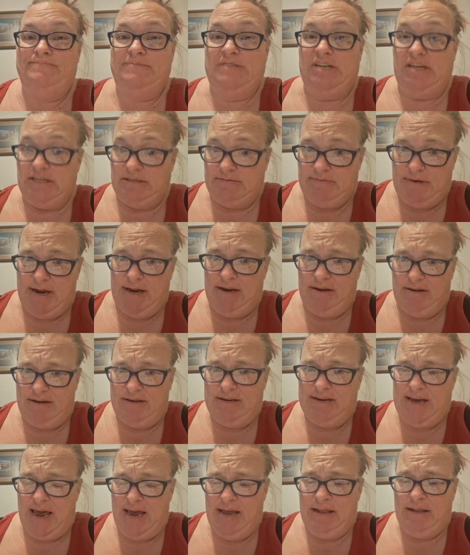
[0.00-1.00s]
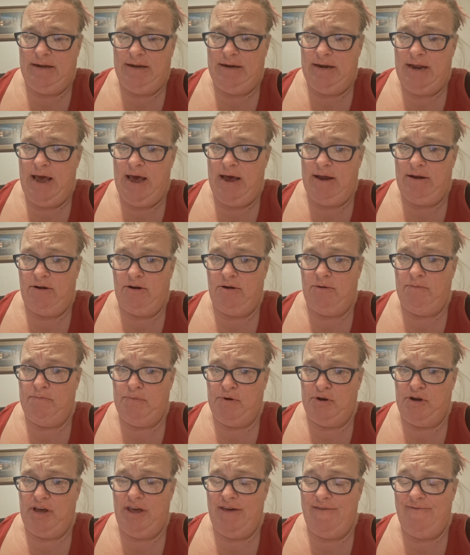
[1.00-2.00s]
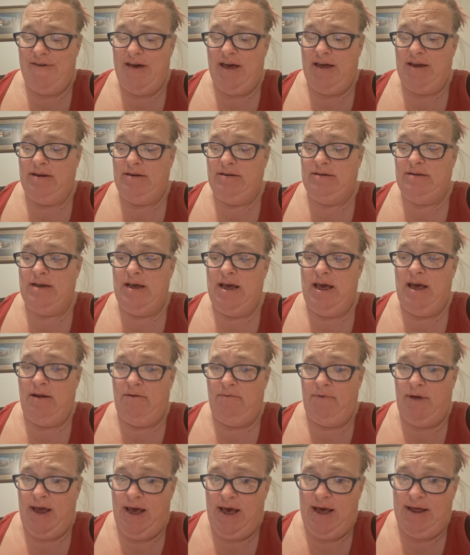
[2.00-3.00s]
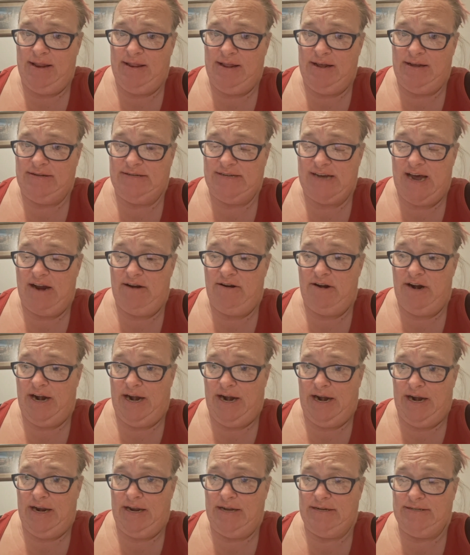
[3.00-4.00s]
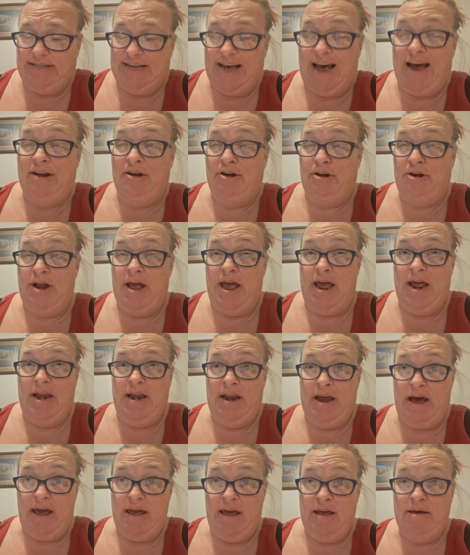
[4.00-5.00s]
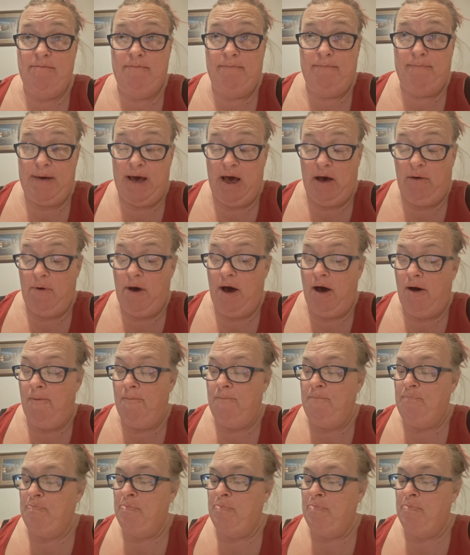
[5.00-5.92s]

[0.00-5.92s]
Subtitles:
because Caitlin had her book event, and we had the Saturday night powwow.